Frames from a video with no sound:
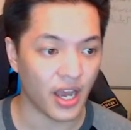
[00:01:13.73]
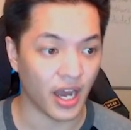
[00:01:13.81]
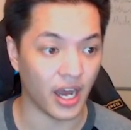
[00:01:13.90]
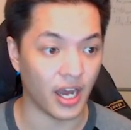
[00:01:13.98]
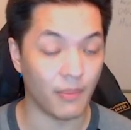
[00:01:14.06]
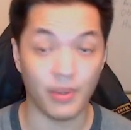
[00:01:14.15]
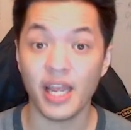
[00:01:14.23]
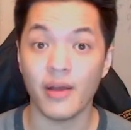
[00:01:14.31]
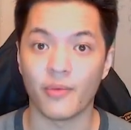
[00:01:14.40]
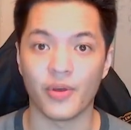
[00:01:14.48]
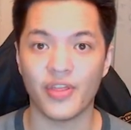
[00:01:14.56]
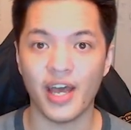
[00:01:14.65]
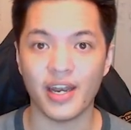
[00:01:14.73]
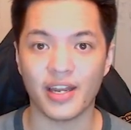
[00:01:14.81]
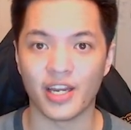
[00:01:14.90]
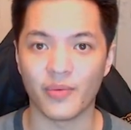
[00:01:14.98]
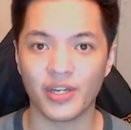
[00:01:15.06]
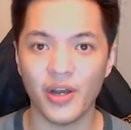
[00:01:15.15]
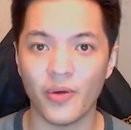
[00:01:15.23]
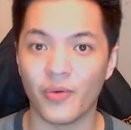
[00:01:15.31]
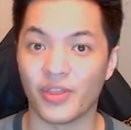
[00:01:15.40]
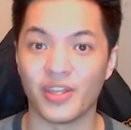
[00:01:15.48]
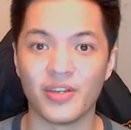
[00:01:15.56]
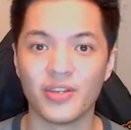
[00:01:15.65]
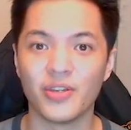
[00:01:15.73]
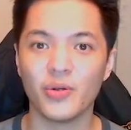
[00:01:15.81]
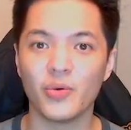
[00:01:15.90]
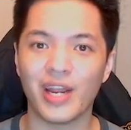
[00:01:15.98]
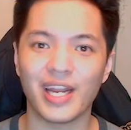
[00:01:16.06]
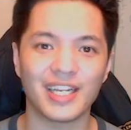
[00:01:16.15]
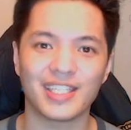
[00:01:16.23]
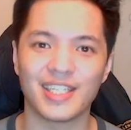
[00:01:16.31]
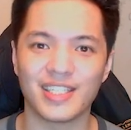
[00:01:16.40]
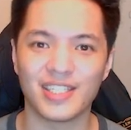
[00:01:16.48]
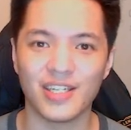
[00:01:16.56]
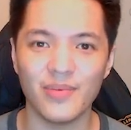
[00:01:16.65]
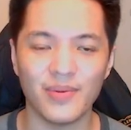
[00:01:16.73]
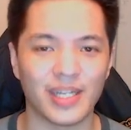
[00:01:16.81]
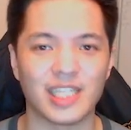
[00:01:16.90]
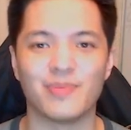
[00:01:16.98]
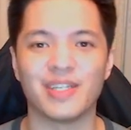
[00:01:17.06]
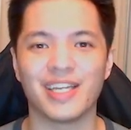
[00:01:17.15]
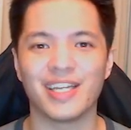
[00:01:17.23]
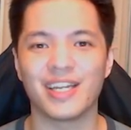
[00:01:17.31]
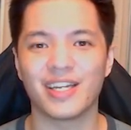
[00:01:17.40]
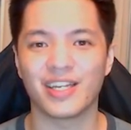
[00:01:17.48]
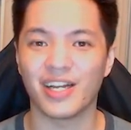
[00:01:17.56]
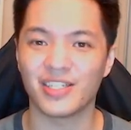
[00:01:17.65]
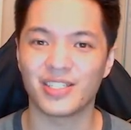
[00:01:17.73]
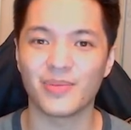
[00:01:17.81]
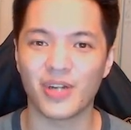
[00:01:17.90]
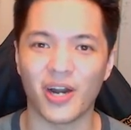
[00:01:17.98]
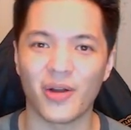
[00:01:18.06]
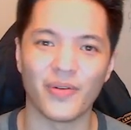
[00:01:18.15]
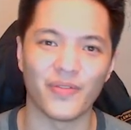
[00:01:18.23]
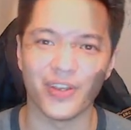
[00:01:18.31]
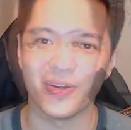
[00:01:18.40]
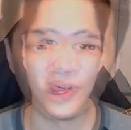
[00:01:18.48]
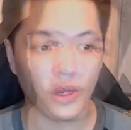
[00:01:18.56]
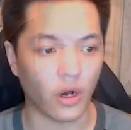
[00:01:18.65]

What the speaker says: But yeah, with that, here we go. With the new rating system, let's begin custom card review.